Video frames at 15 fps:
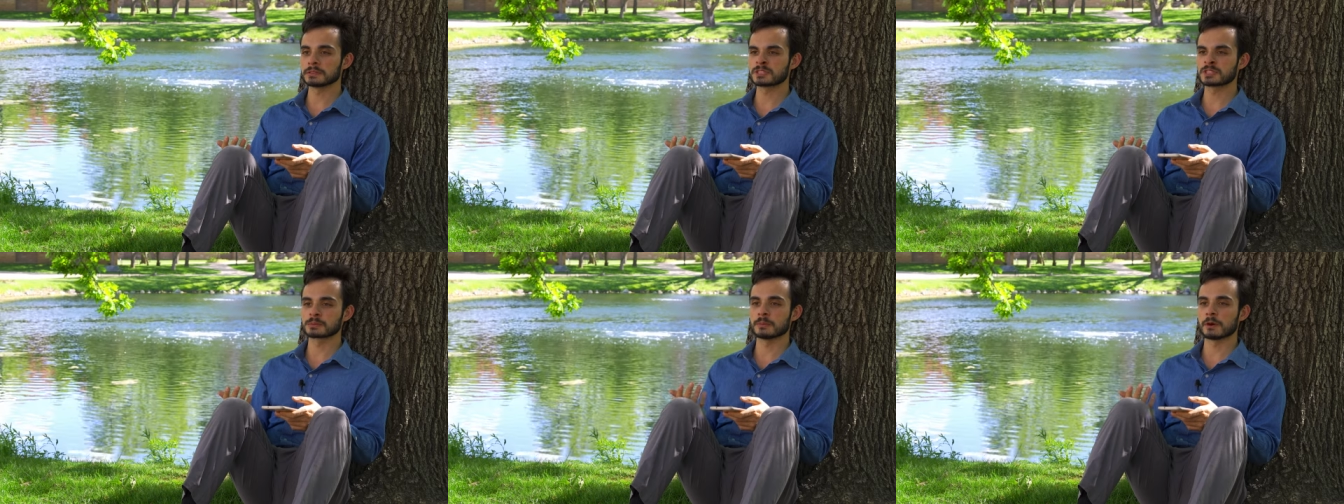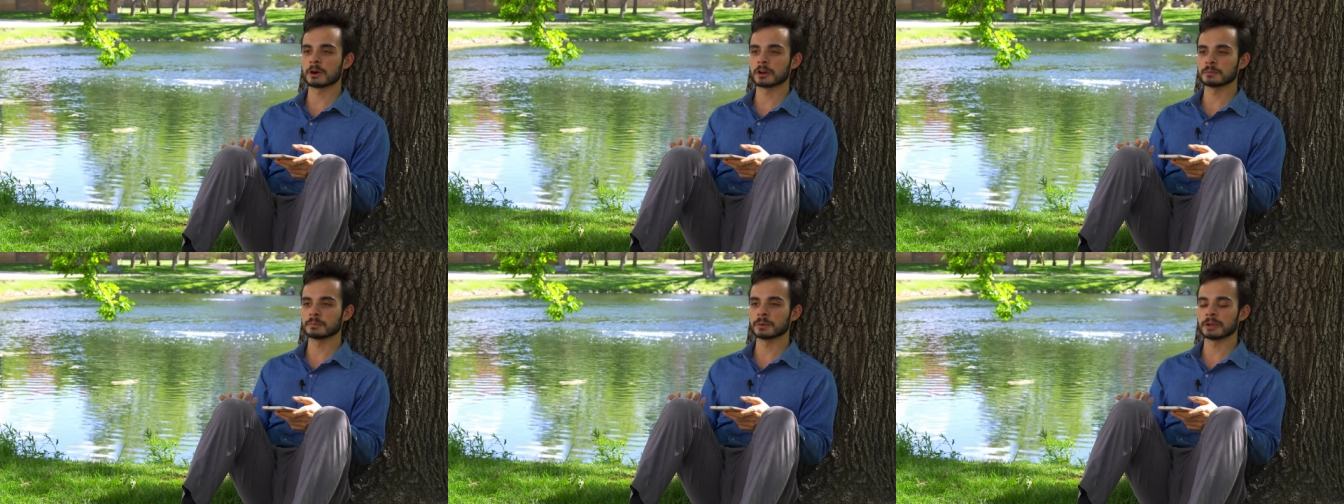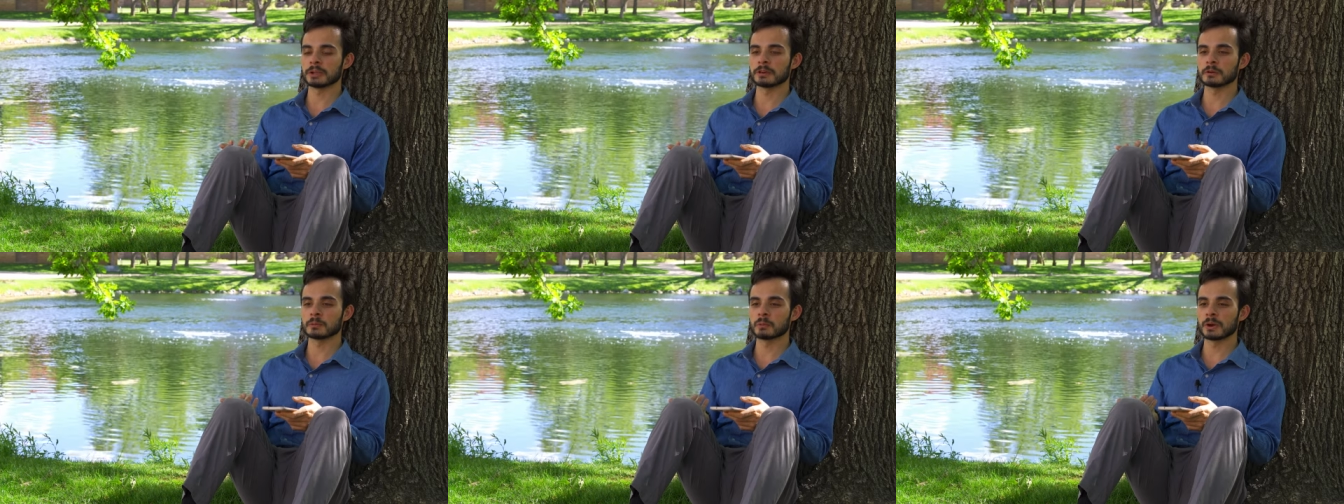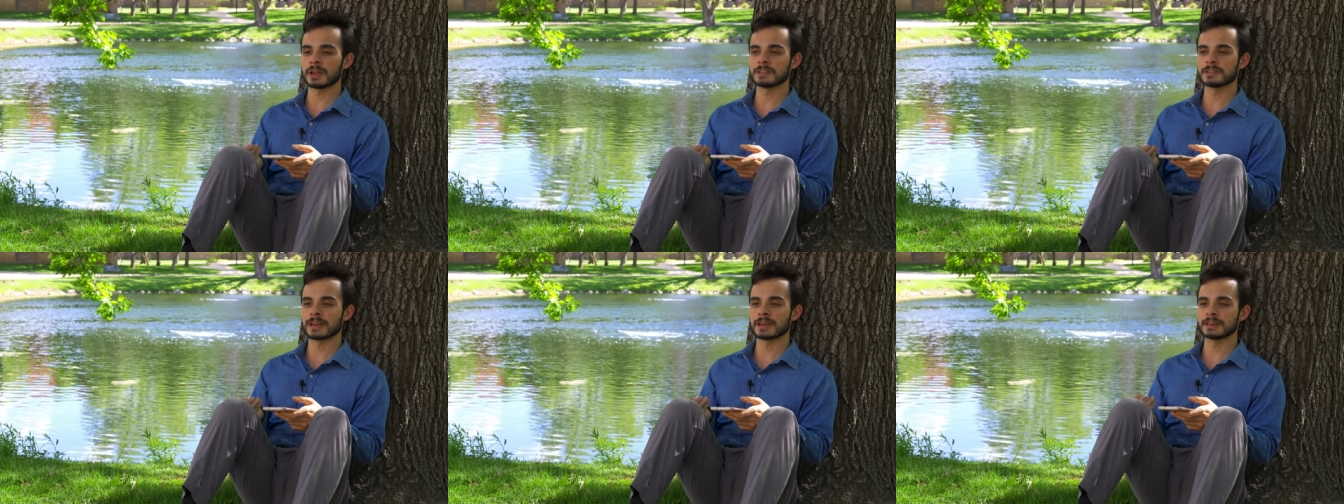smart, but in a
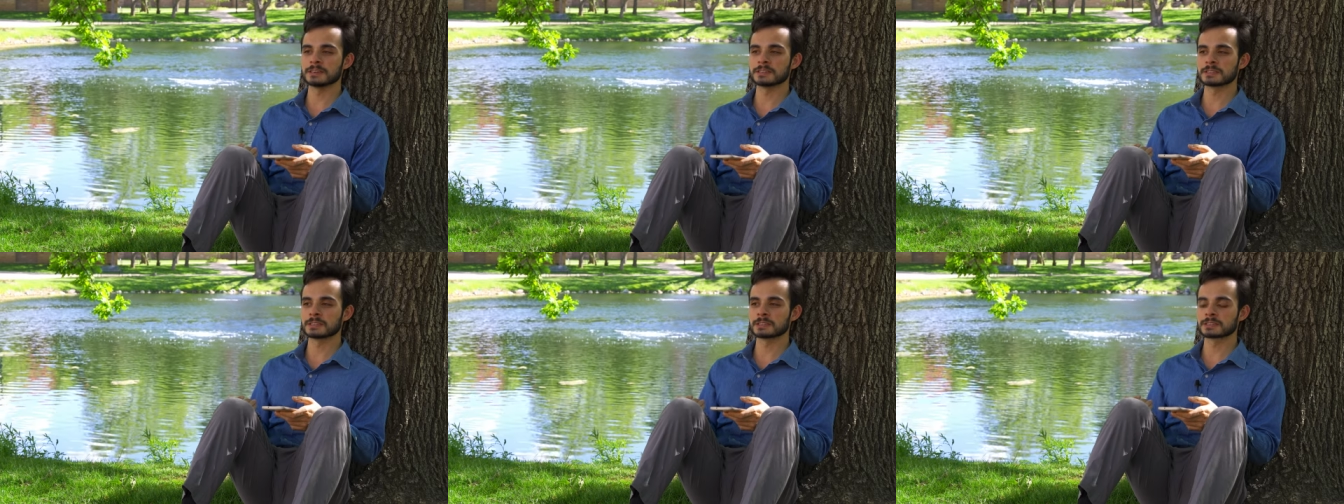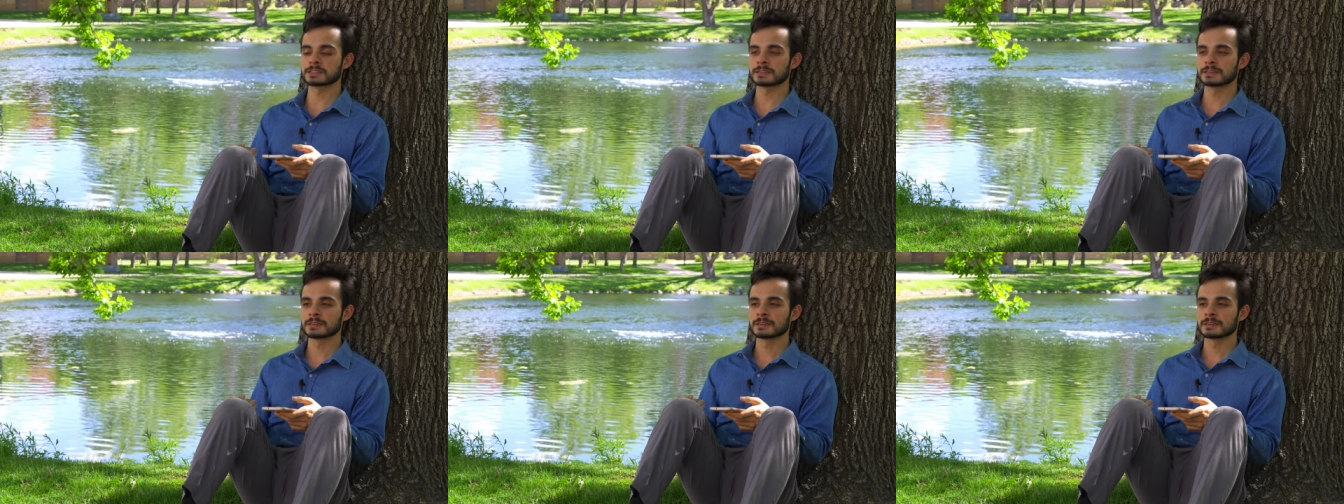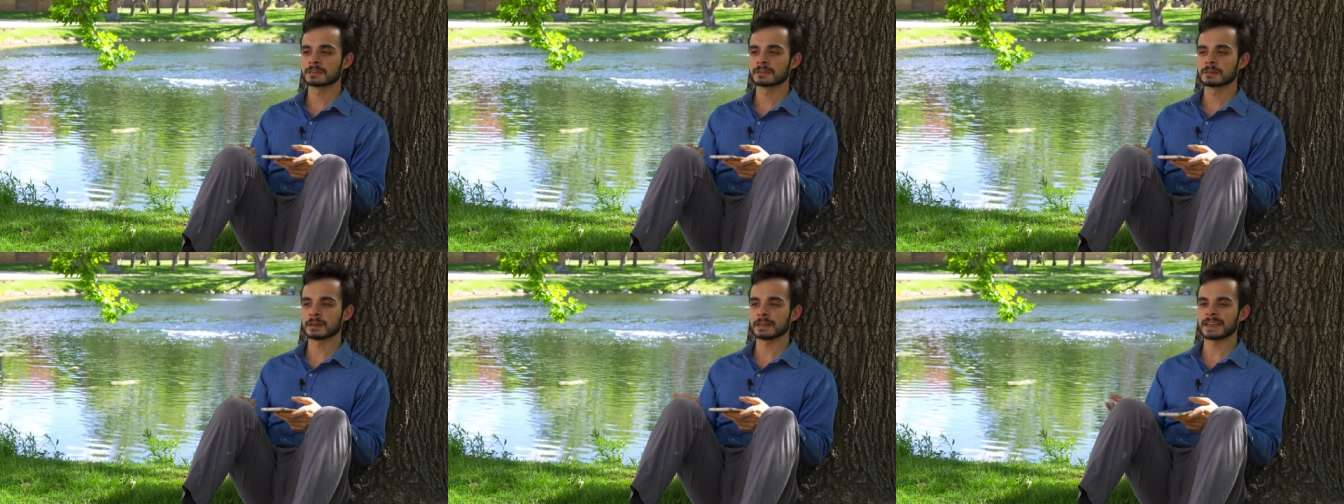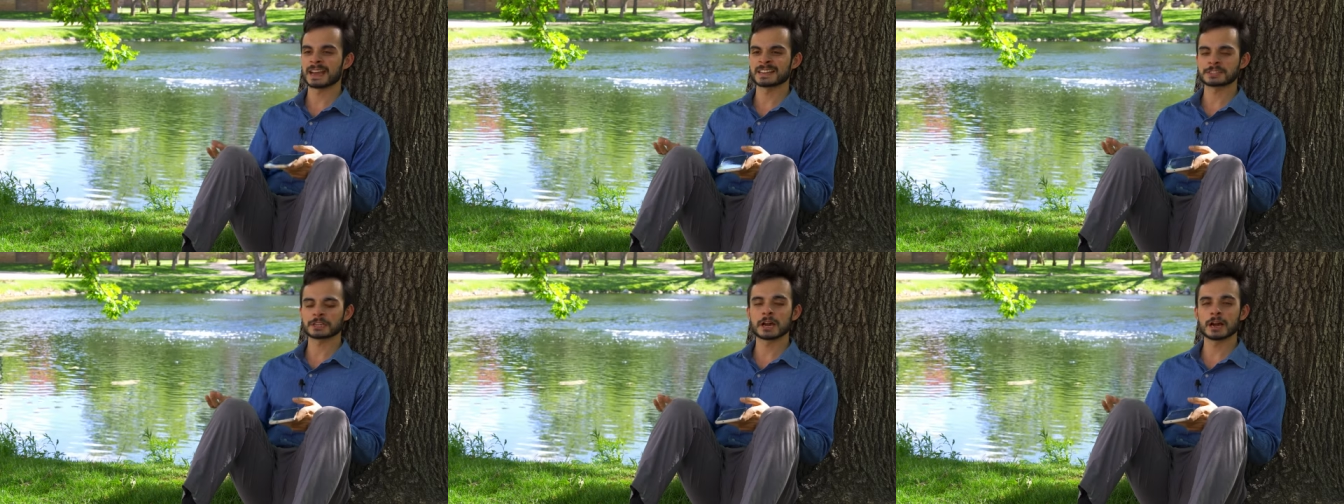way that isn't like
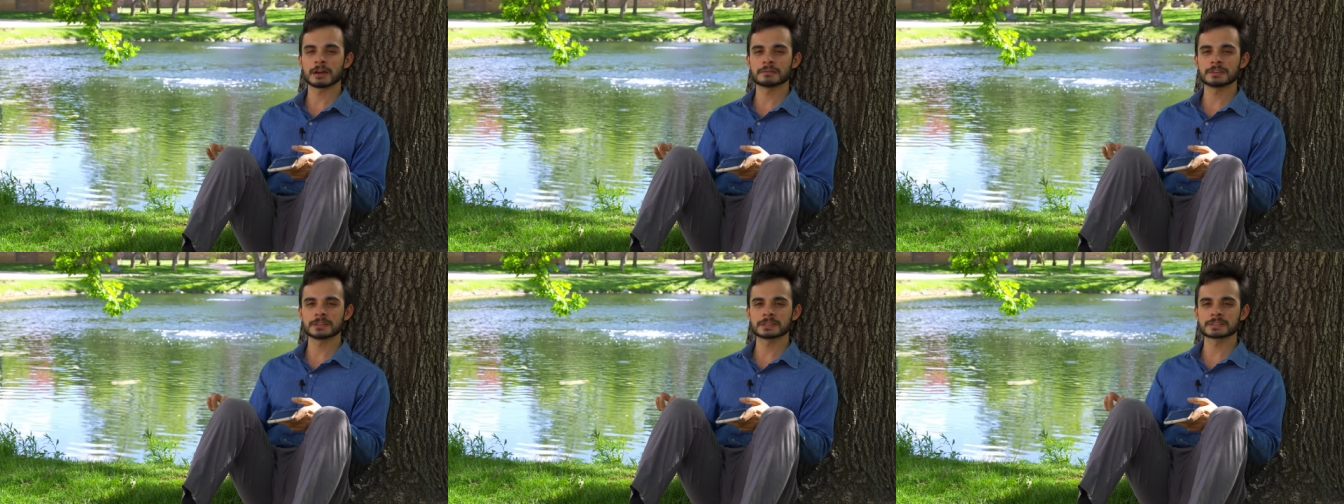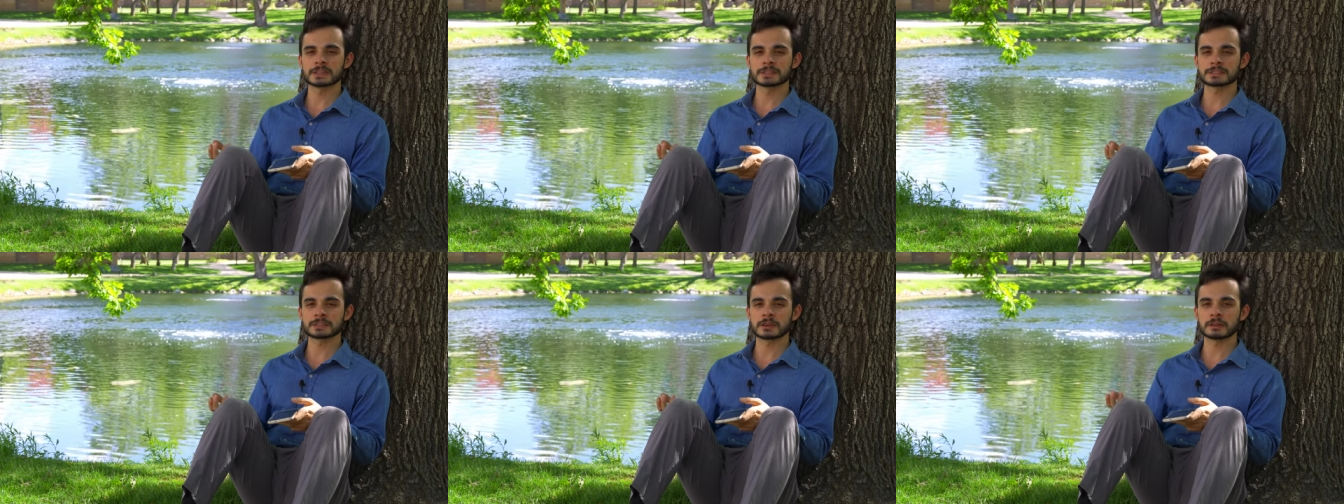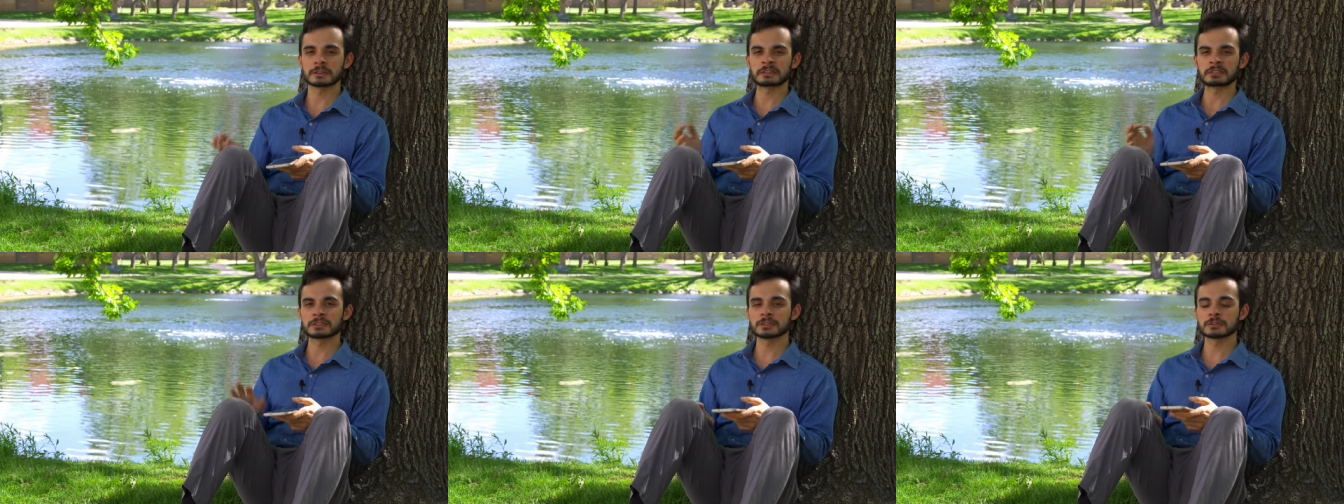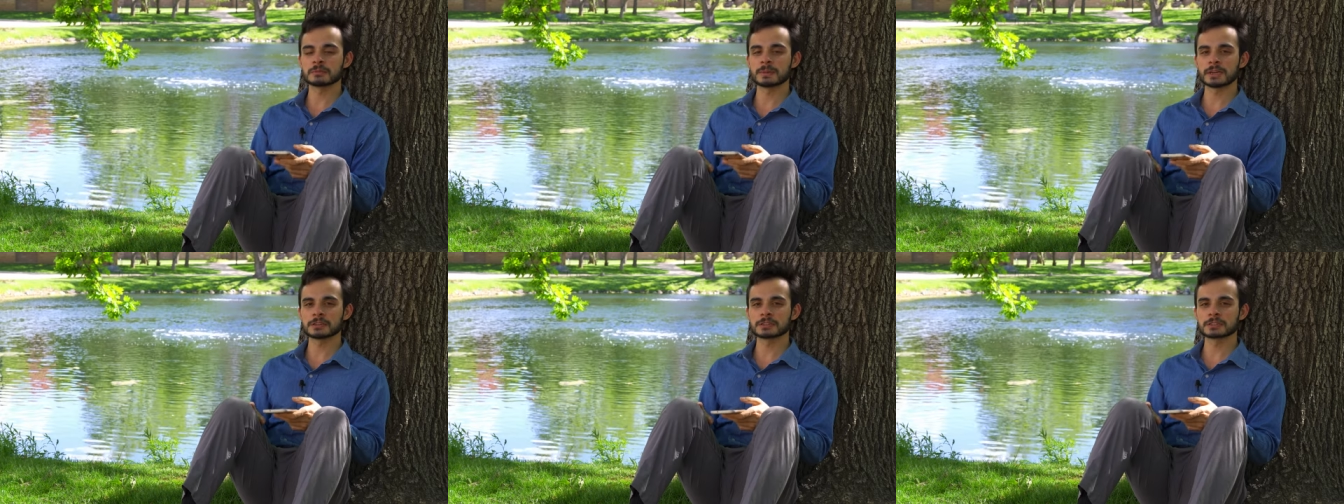as obvious as the other two
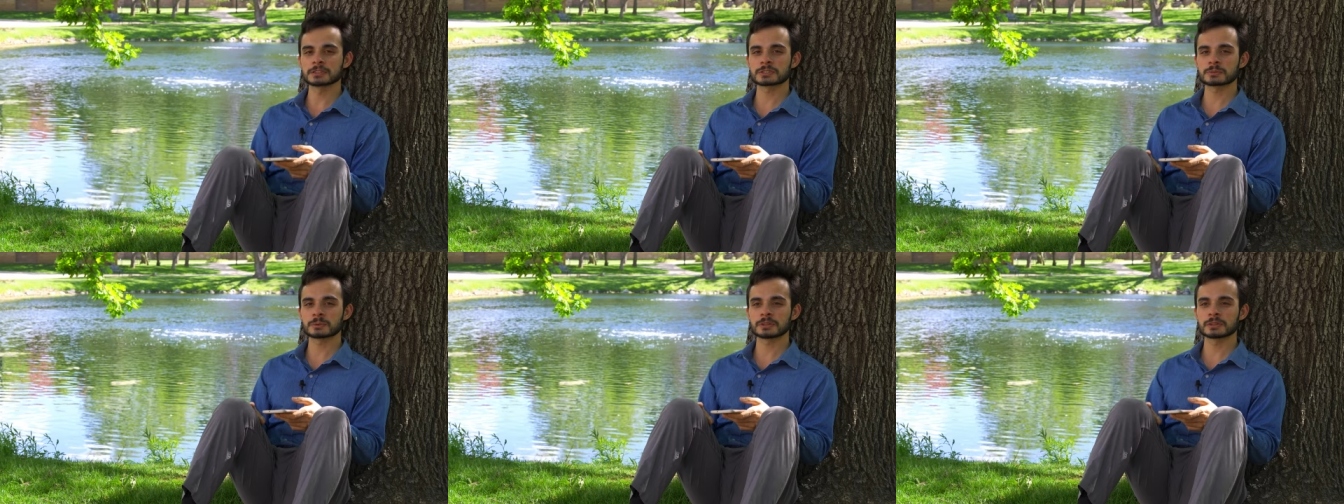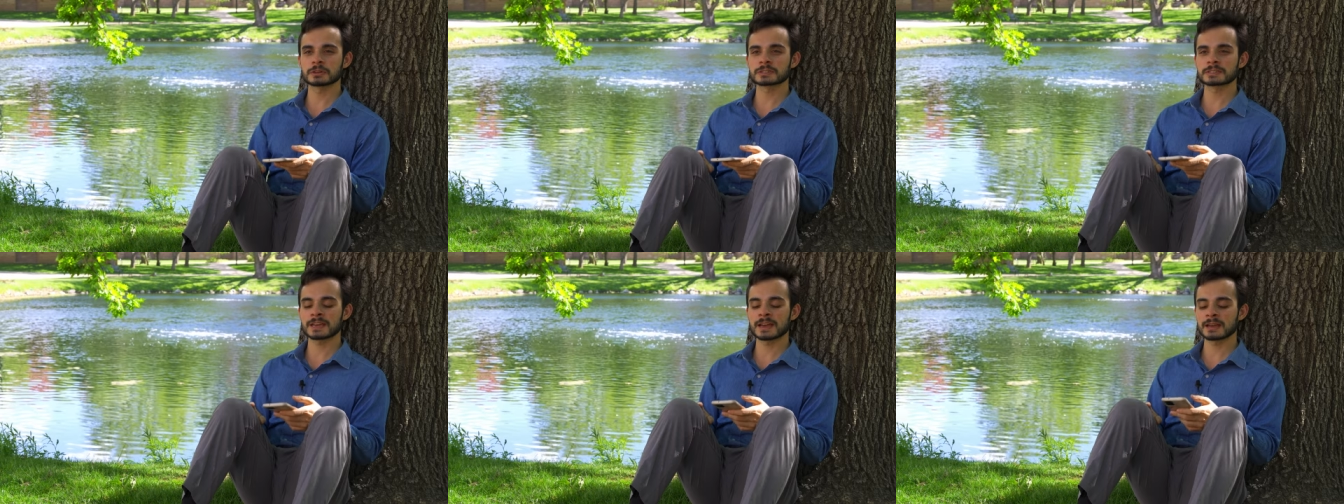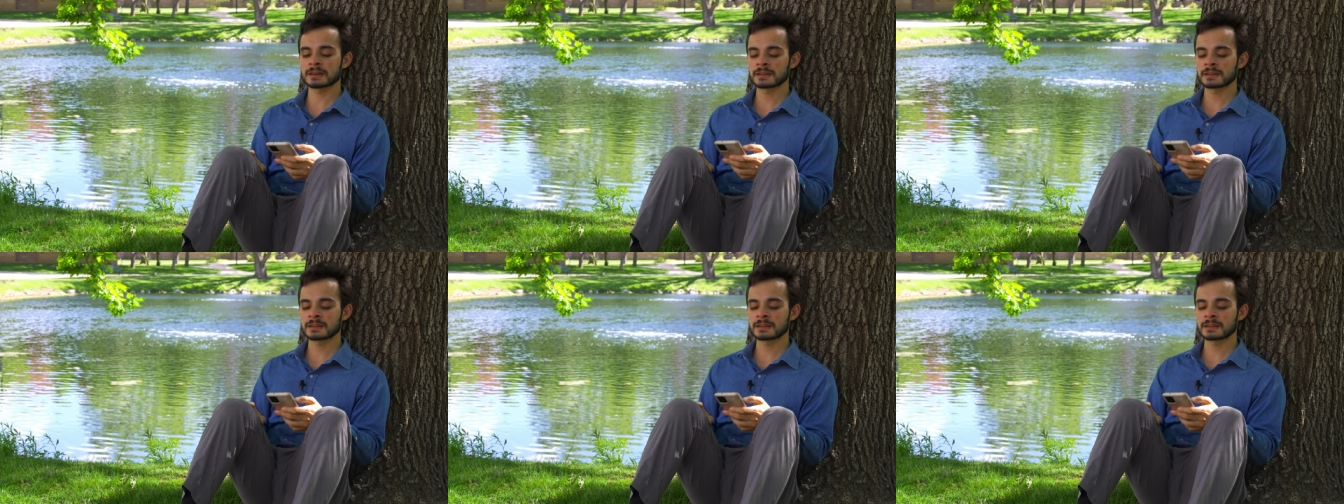pages we looked at.